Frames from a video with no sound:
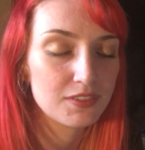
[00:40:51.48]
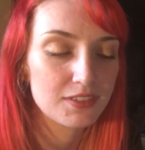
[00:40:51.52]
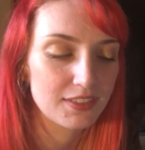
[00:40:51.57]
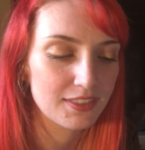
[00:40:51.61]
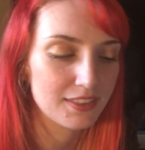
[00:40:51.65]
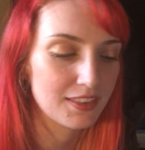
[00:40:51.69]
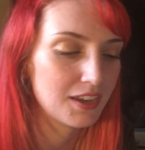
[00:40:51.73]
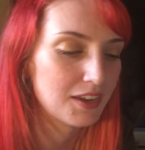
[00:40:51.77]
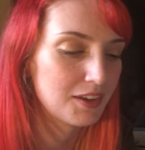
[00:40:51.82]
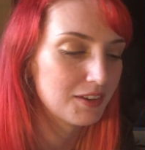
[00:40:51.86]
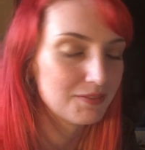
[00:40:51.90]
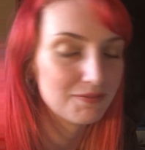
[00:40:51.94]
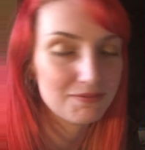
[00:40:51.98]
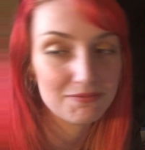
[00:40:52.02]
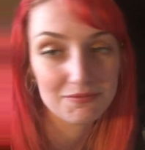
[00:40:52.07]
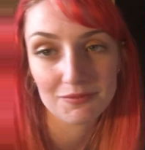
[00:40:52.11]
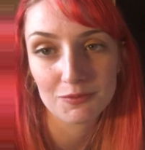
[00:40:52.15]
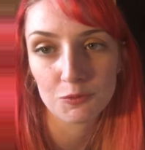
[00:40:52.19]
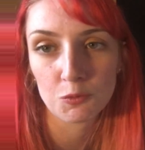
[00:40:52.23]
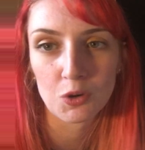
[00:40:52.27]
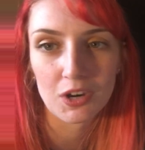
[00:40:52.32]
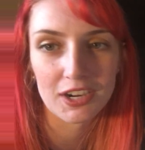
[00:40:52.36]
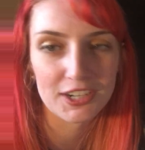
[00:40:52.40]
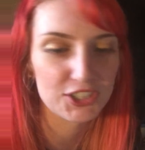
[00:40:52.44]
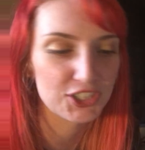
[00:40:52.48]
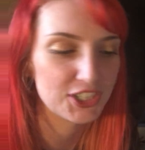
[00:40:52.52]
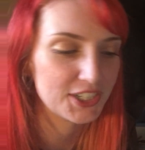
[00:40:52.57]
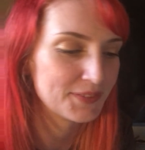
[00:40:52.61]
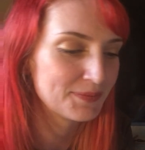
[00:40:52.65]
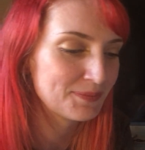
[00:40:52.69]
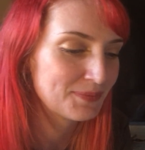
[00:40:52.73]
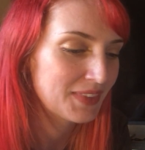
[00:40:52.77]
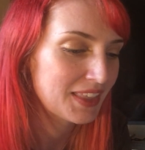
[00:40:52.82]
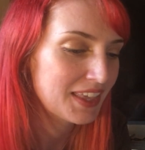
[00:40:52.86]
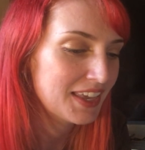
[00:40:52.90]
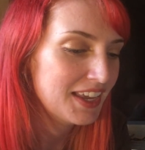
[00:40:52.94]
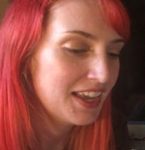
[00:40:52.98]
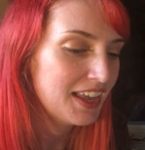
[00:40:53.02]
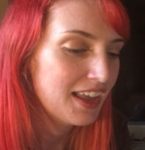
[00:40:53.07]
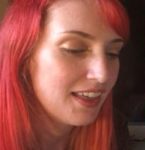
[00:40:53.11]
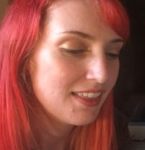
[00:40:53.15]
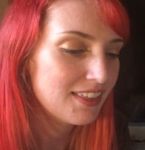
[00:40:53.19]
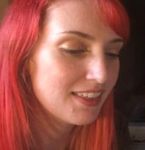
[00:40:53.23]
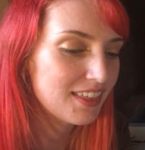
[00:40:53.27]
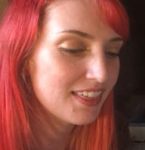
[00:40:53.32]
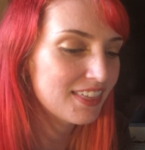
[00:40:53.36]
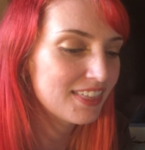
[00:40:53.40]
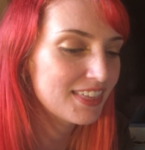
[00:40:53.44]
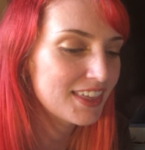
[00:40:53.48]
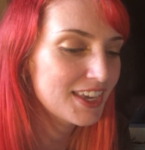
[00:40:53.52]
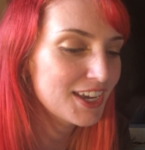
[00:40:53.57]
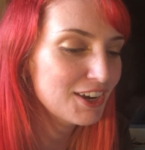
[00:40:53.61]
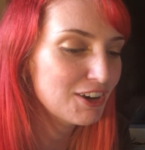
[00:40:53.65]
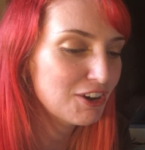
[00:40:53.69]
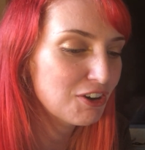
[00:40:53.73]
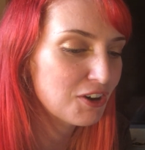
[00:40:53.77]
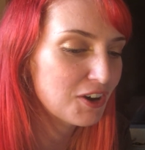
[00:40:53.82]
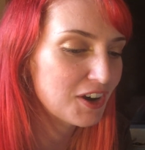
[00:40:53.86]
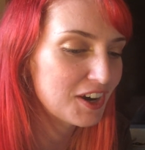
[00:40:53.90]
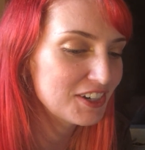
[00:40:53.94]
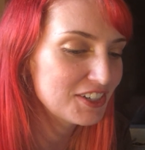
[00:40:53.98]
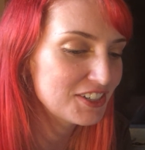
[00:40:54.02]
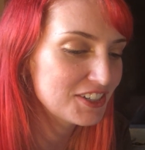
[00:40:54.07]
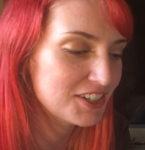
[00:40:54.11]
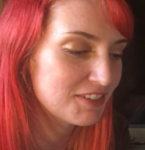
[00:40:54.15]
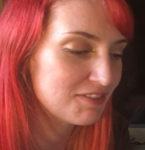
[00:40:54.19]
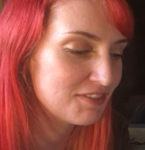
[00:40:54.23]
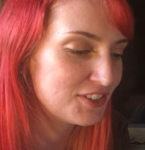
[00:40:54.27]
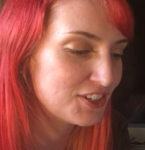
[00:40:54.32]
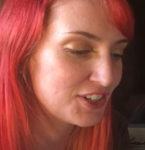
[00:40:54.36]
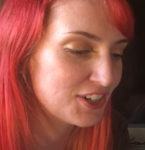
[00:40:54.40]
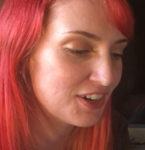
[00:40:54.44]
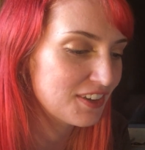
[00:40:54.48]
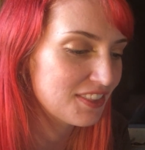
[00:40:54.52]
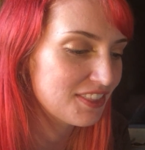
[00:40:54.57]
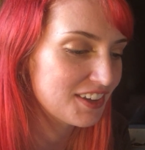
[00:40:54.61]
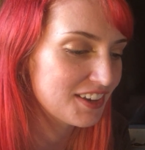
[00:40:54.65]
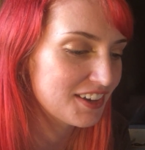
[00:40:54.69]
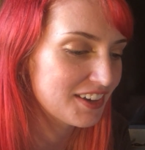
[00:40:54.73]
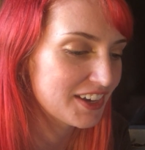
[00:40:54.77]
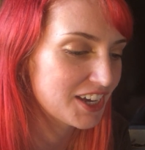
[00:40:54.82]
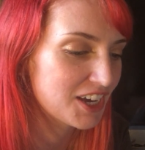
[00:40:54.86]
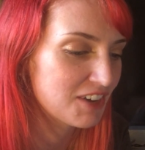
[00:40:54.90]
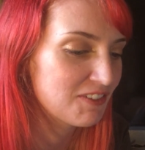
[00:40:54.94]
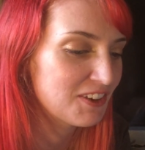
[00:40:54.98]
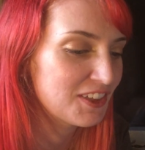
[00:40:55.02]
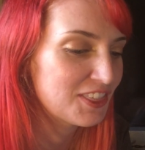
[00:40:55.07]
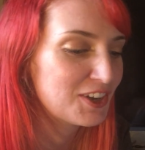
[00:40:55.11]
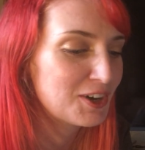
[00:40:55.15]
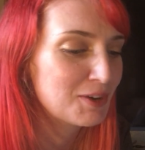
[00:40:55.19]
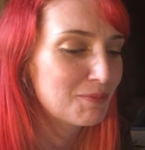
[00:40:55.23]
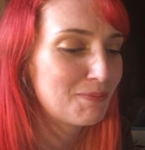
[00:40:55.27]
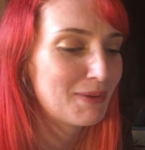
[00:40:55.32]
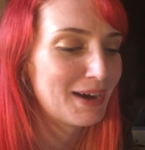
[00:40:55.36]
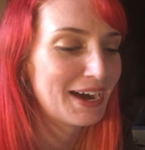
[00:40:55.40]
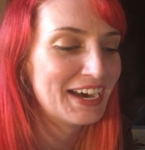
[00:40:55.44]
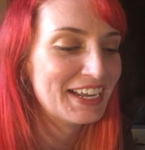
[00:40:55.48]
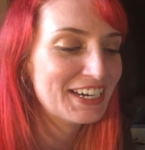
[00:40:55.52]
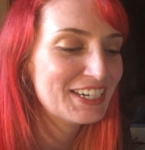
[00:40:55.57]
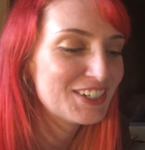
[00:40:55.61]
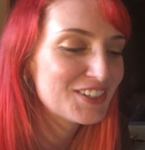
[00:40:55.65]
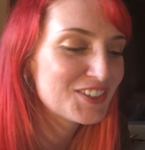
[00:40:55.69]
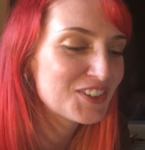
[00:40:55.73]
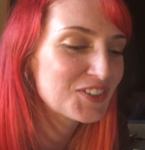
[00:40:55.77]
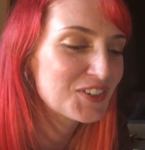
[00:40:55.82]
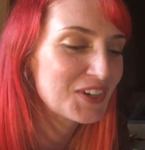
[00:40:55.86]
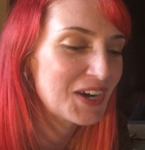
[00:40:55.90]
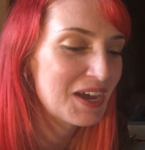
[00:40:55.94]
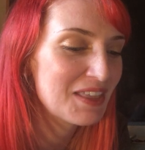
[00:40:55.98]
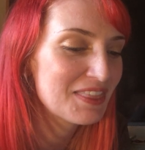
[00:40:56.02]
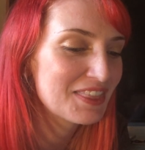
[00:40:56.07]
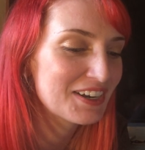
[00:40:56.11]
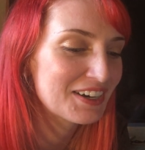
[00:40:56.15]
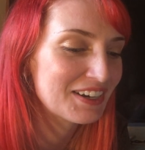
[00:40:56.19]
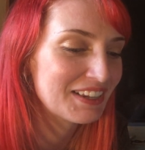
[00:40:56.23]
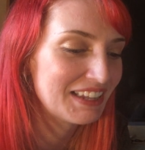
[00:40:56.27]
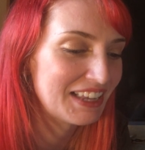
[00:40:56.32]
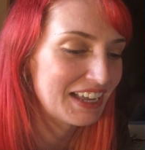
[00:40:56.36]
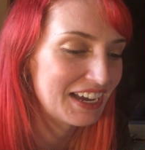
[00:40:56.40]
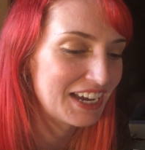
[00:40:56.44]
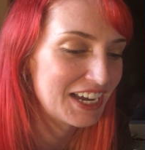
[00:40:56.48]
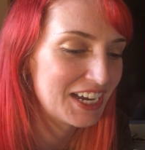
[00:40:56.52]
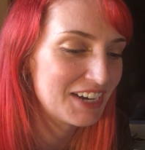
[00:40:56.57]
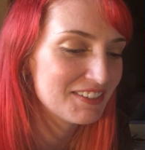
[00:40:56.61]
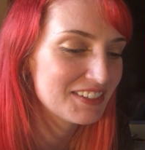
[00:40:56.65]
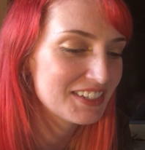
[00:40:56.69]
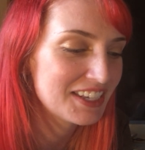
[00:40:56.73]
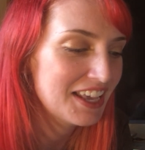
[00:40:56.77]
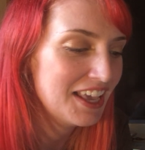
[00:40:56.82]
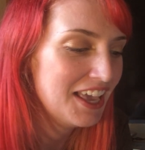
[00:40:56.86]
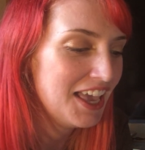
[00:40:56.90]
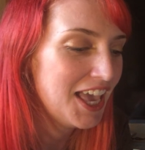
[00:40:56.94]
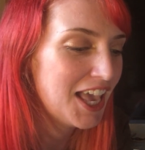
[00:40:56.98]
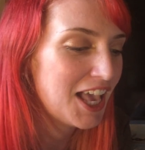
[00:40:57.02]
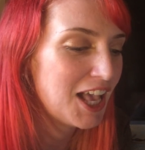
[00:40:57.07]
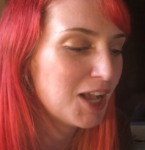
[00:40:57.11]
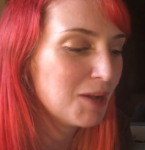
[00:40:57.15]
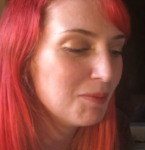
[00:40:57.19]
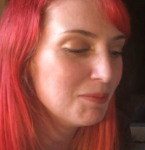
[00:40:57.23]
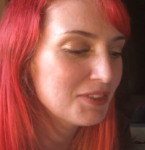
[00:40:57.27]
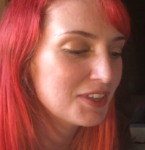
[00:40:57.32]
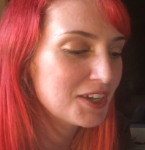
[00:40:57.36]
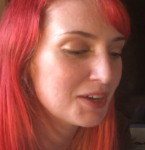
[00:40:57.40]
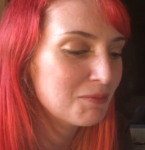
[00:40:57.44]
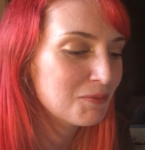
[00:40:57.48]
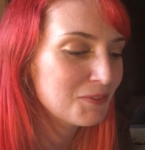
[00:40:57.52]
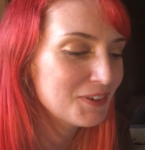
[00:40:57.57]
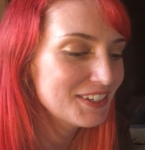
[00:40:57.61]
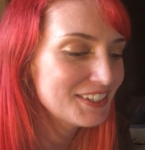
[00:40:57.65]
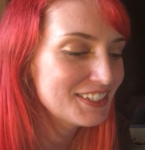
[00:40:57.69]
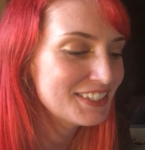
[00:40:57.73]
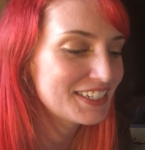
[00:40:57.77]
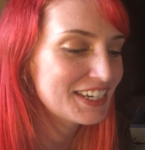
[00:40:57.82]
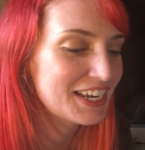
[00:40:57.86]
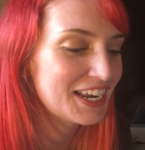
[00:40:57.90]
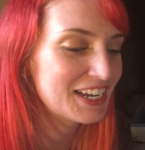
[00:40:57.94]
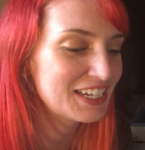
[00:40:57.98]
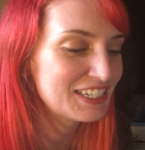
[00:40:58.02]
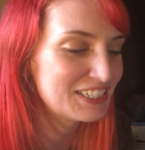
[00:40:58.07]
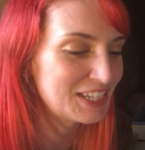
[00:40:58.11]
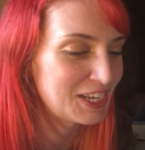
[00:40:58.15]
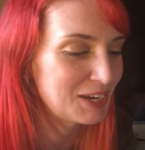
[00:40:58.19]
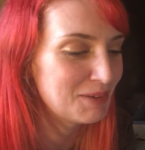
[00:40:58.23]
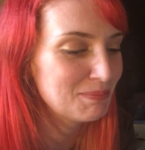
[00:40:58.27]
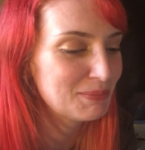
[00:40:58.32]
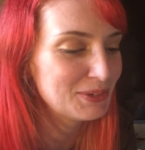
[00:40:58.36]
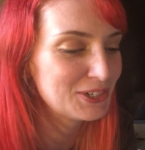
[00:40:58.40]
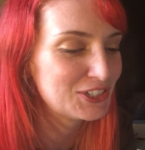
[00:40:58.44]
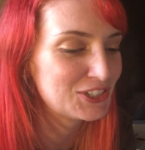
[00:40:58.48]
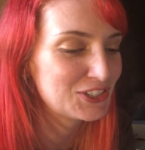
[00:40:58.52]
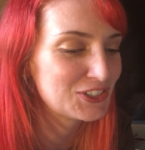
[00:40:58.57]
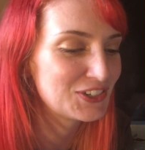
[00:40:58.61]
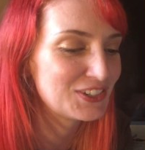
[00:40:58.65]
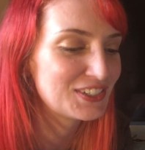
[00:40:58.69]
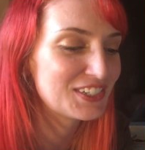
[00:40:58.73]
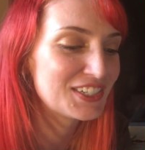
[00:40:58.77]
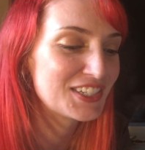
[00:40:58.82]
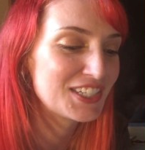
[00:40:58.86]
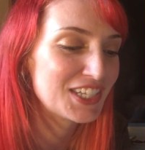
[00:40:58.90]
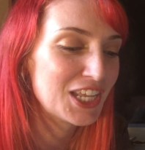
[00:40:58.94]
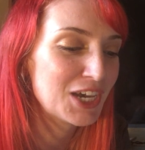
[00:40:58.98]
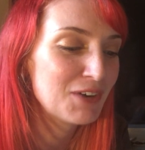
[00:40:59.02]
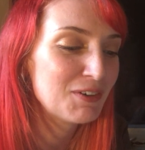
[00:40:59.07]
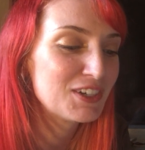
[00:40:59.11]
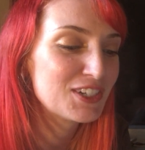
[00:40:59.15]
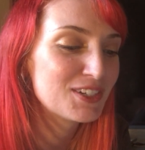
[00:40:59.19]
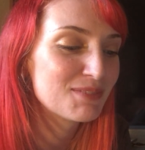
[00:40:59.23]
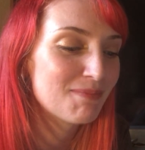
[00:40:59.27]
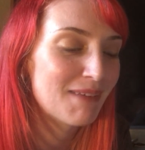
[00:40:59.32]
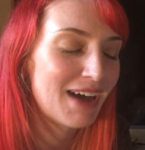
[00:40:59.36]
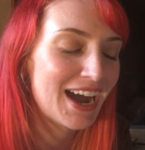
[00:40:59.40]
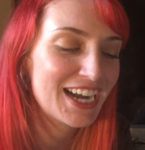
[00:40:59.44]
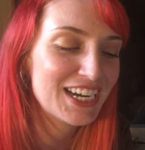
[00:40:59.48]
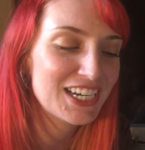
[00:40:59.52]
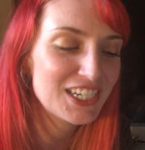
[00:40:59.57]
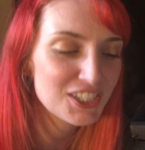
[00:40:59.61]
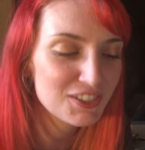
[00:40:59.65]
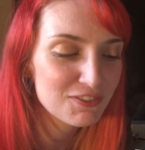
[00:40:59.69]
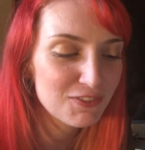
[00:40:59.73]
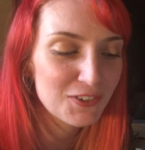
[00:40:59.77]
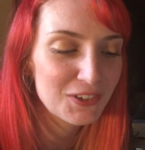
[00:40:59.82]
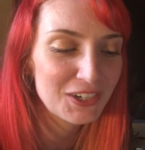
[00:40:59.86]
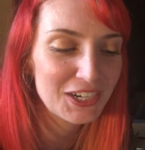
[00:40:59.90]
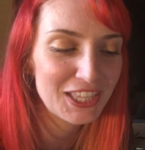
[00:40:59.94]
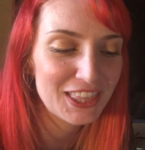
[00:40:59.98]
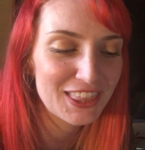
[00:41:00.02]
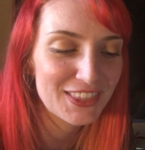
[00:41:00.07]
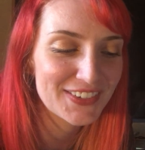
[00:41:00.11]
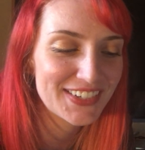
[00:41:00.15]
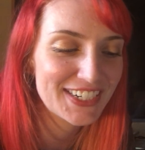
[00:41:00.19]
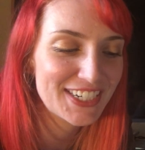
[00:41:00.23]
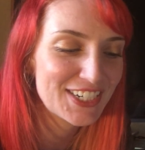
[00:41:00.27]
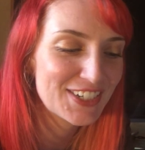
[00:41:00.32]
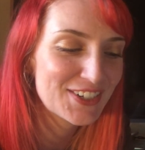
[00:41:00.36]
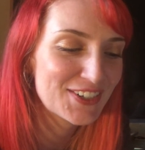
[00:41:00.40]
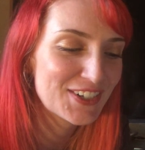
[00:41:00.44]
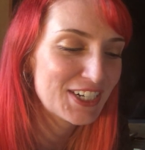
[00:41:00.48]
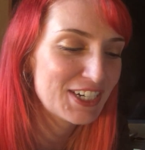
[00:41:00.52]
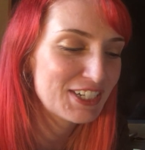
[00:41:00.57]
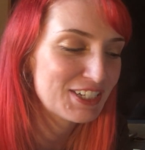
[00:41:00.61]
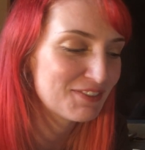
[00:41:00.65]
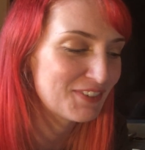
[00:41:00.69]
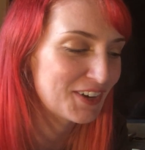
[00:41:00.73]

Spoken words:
the washing. The thick crust of dirt that covered their bodies throughout their lives helped them withstand temperatures as low as minus 43 degrees